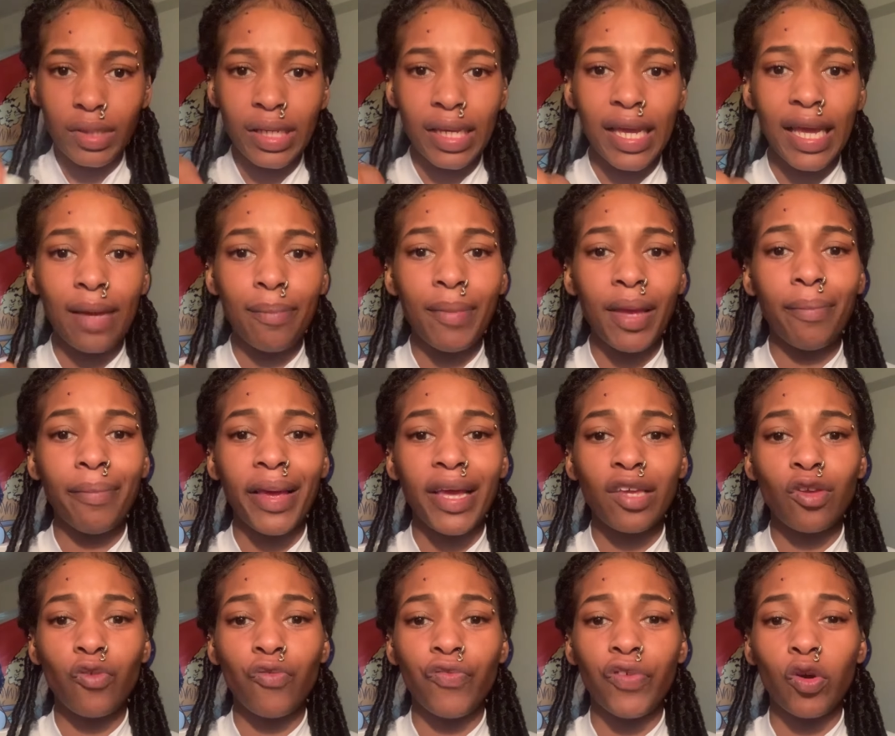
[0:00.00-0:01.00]
it may make
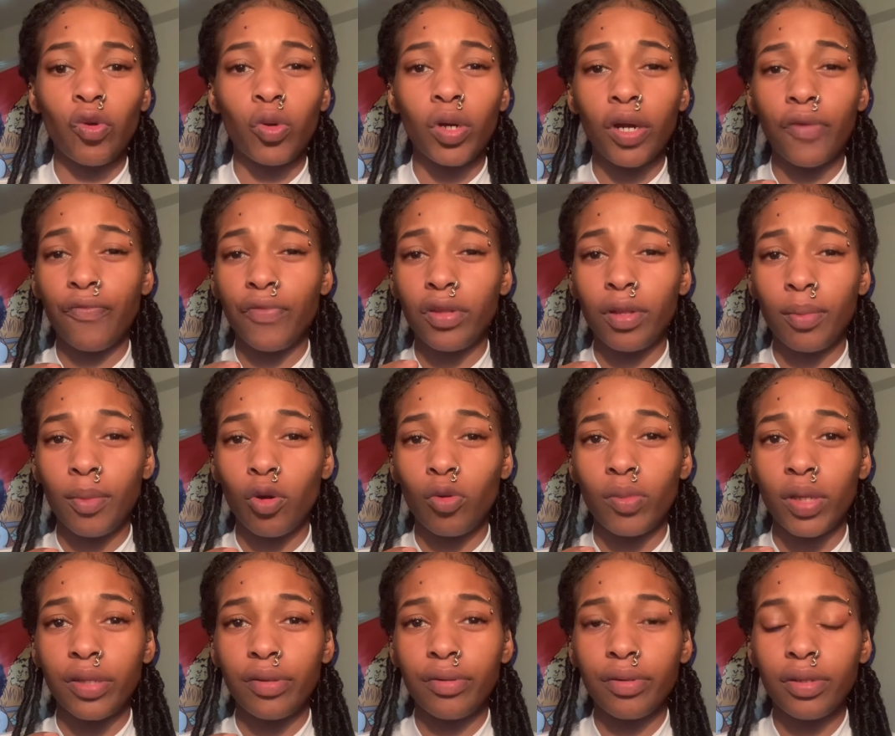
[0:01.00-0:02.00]
you feel good for the
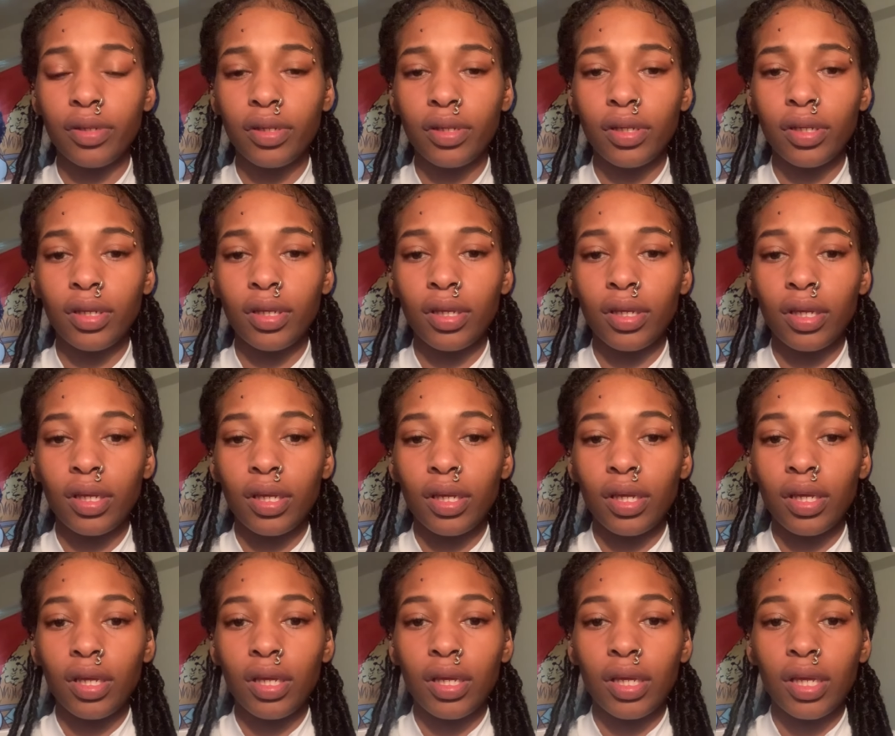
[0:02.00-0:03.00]
moment.
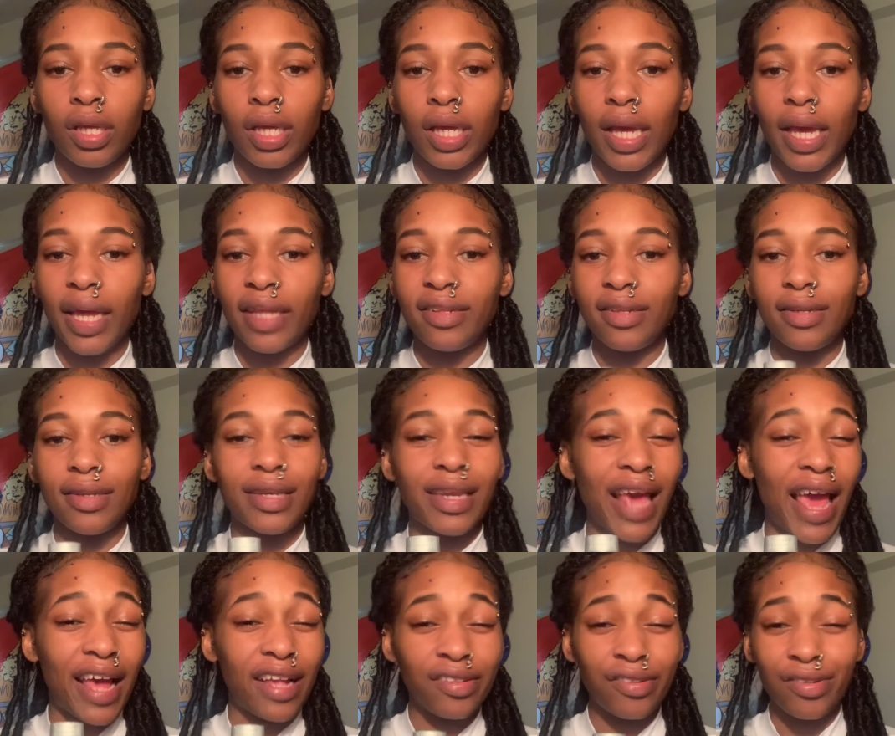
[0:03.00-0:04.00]
It's
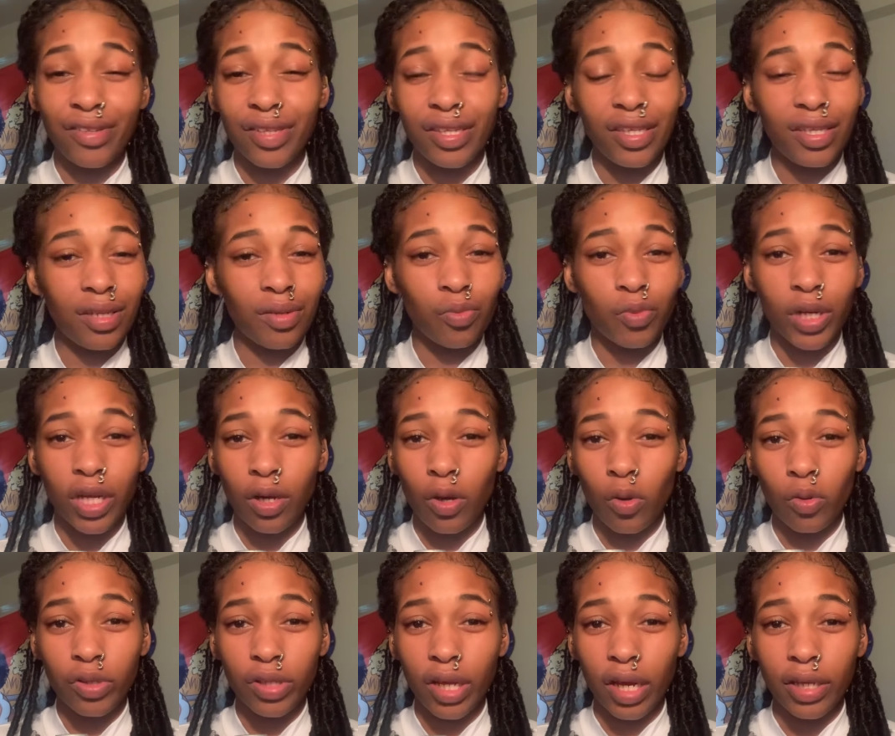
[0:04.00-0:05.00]
nasty when it
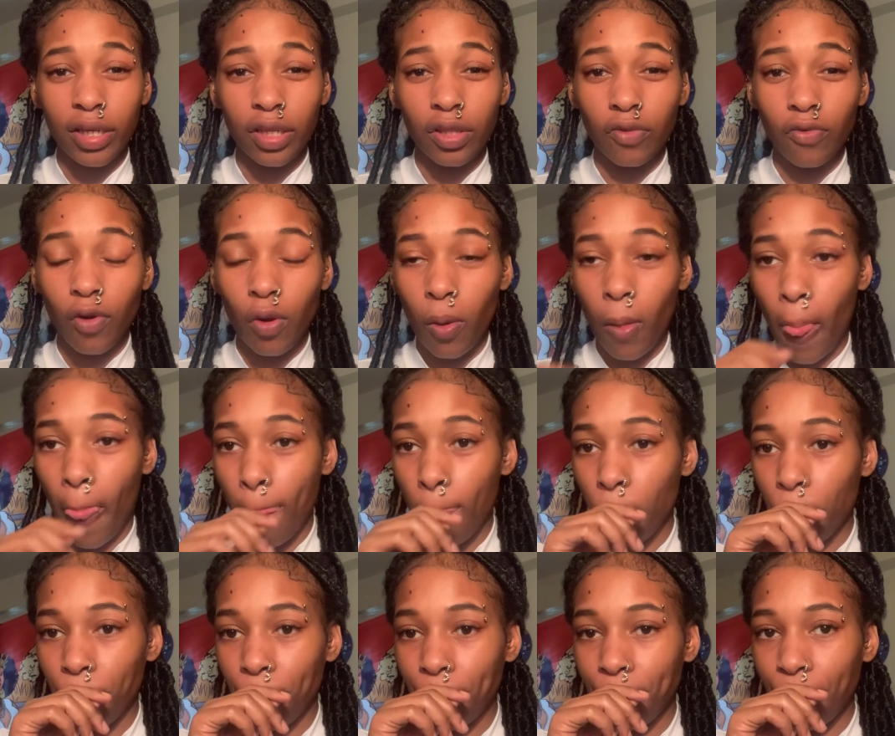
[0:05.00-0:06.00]
goes down your throat.
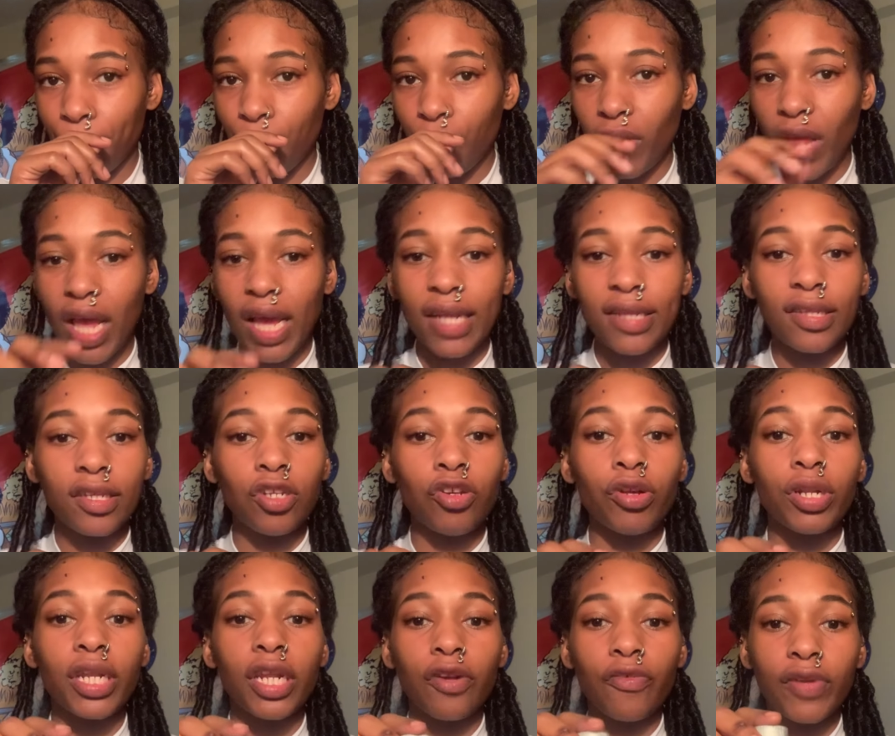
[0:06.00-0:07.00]
You're
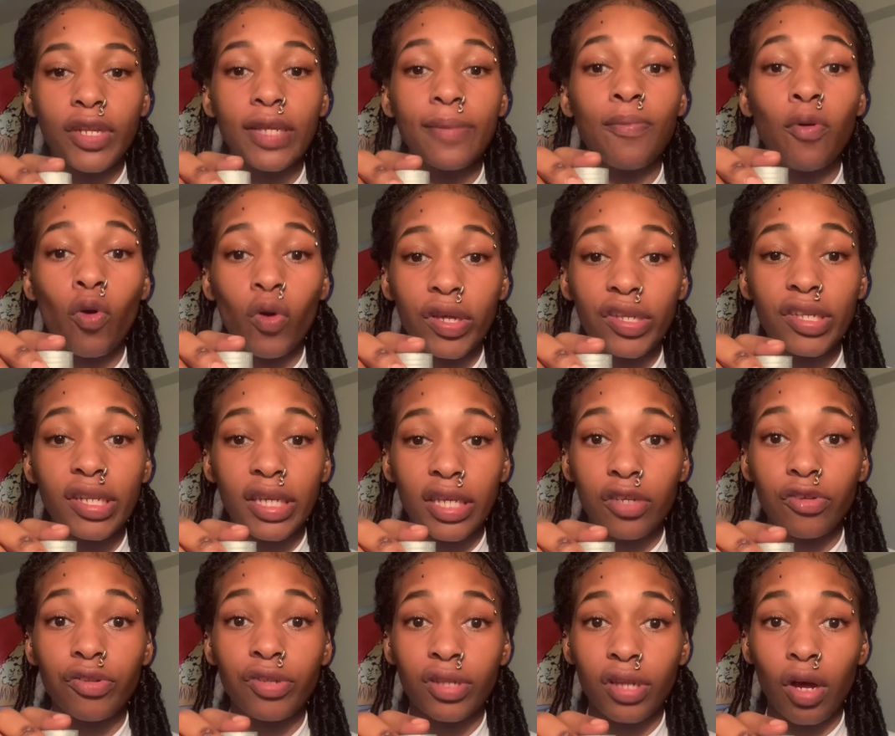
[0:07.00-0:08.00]
literally poisoning
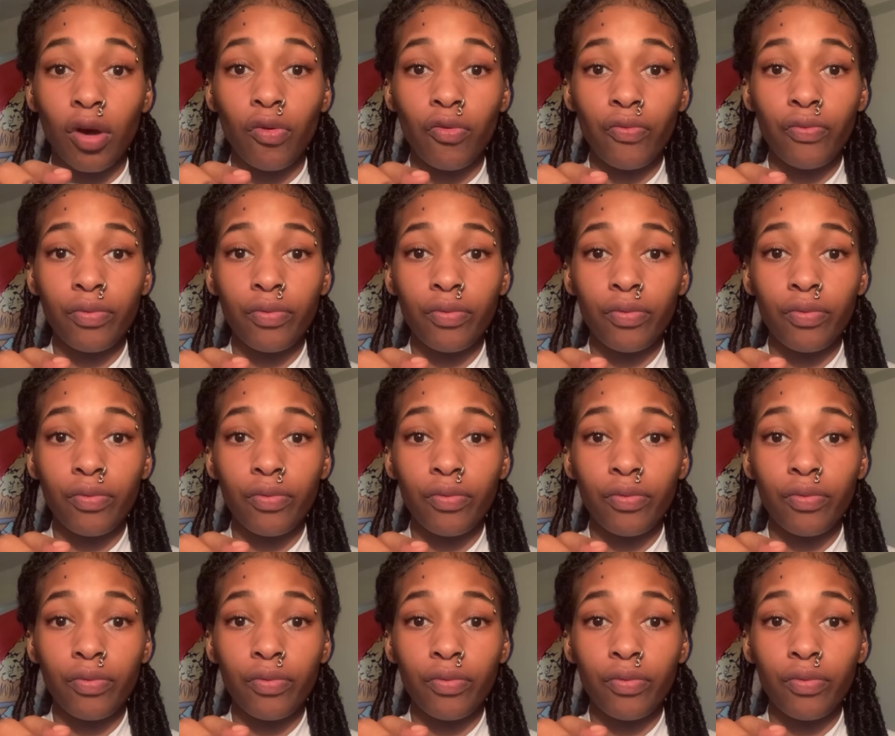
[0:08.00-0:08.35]
yourself.